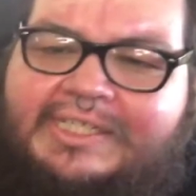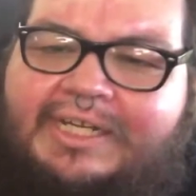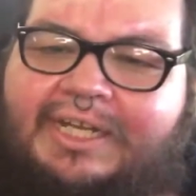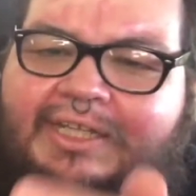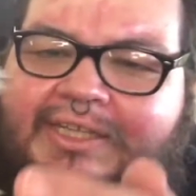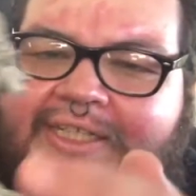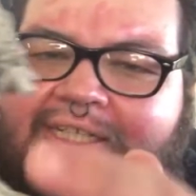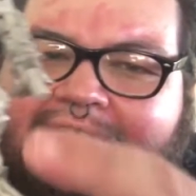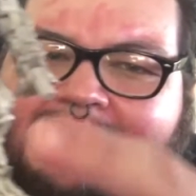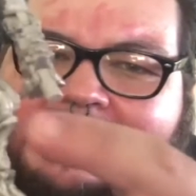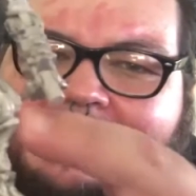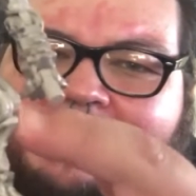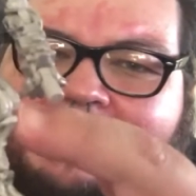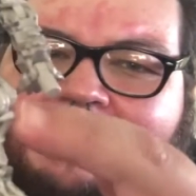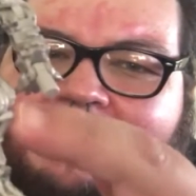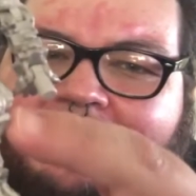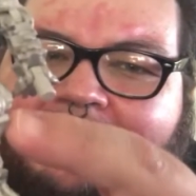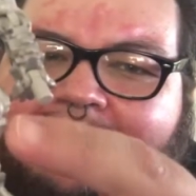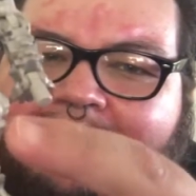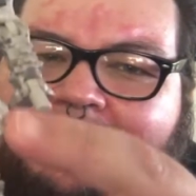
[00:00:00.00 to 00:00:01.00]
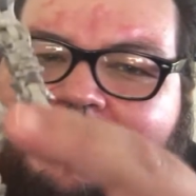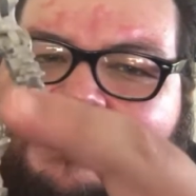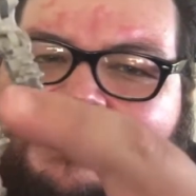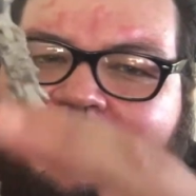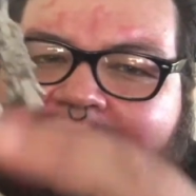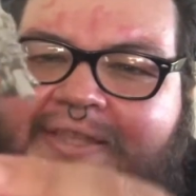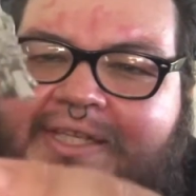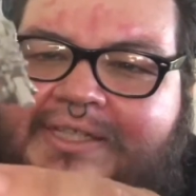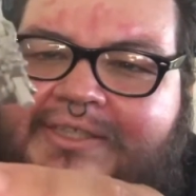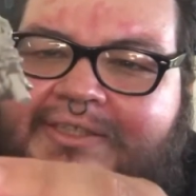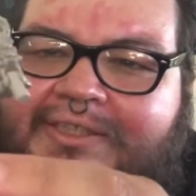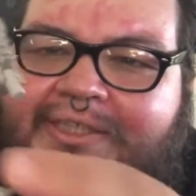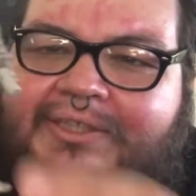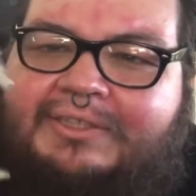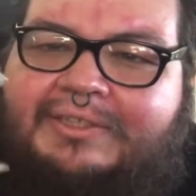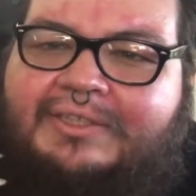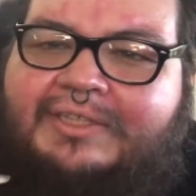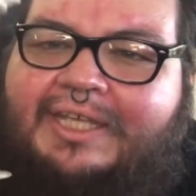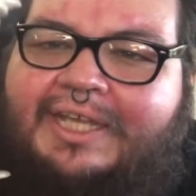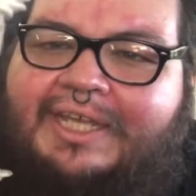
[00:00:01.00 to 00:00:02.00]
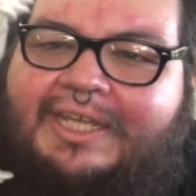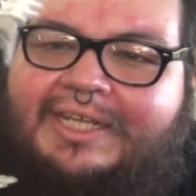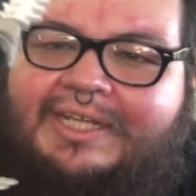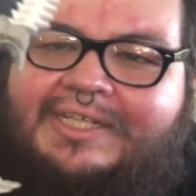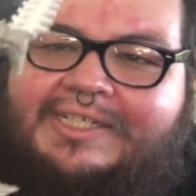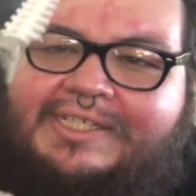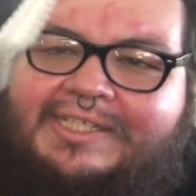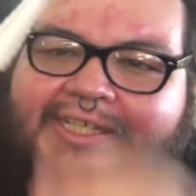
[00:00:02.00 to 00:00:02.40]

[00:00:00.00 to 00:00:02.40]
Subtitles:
got these thick little legs